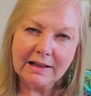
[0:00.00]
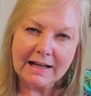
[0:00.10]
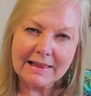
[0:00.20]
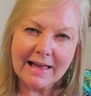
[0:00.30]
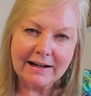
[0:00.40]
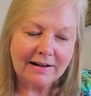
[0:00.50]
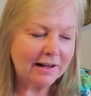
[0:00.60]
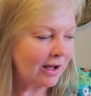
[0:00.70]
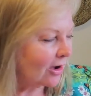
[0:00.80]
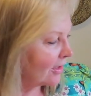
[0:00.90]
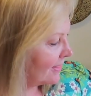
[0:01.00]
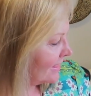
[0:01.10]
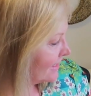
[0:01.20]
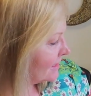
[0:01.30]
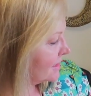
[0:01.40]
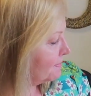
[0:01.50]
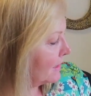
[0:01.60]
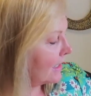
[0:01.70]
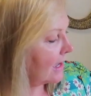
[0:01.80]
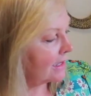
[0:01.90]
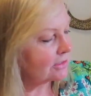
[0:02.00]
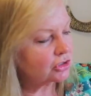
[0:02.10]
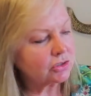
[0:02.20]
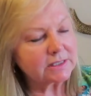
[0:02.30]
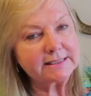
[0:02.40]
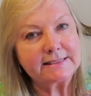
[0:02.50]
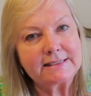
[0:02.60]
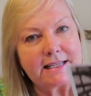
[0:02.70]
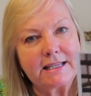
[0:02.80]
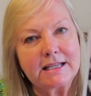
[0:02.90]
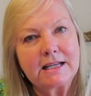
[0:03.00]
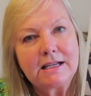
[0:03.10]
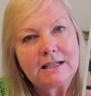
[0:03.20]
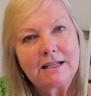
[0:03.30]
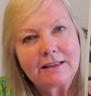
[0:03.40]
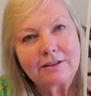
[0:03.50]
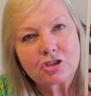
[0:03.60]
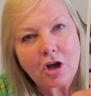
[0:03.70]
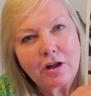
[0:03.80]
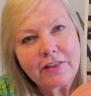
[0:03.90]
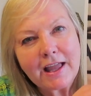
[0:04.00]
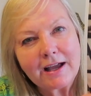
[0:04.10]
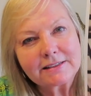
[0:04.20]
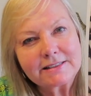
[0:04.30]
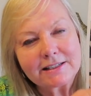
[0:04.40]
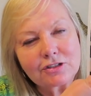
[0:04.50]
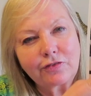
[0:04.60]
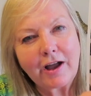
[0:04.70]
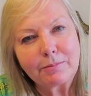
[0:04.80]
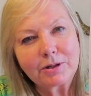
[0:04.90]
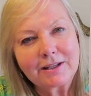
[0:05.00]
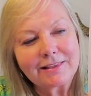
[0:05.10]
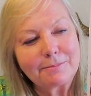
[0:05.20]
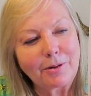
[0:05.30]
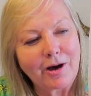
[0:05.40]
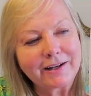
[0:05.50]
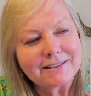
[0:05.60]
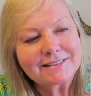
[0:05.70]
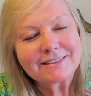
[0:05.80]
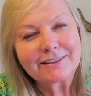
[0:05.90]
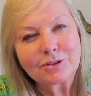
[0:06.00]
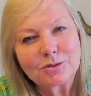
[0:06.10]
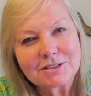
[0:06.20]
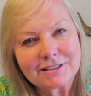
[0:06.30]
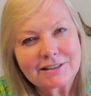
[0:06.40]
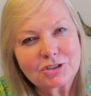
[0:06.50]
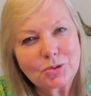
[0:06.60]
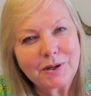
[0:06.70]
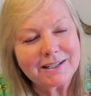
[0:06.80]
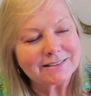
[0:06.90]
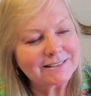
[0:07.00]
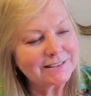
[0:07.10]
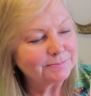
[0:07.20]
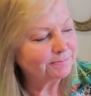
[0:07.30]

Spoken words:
like that on this because you can see there's all the excess fabric in the bodice that goes into the twist.